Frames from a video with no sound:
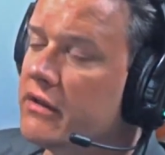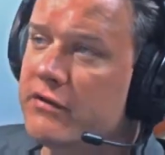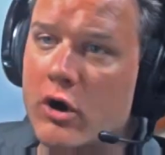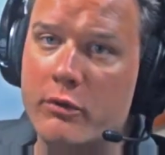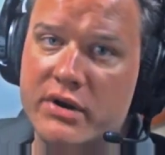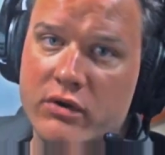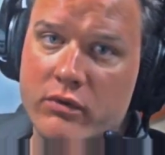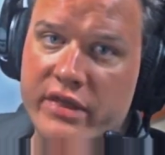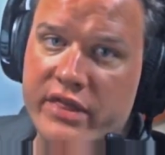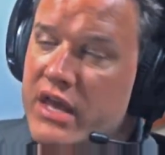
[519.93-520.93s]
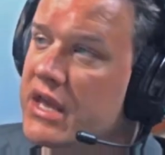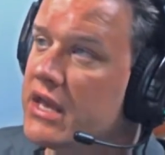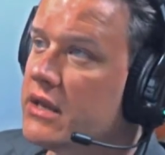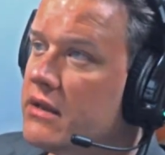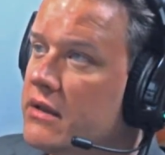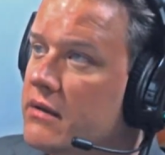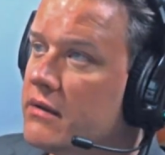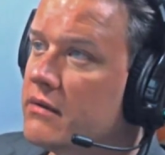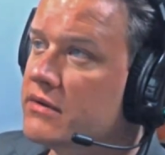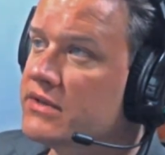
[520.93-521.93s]
if you open it with a
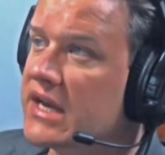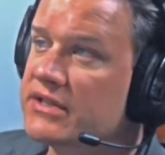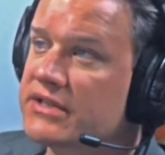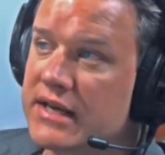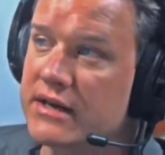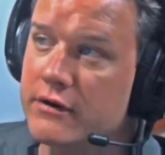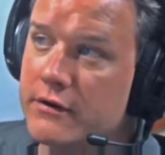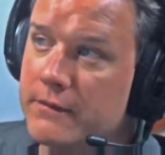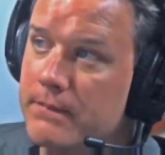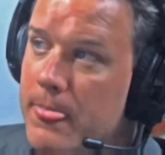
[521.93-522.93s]
text editor,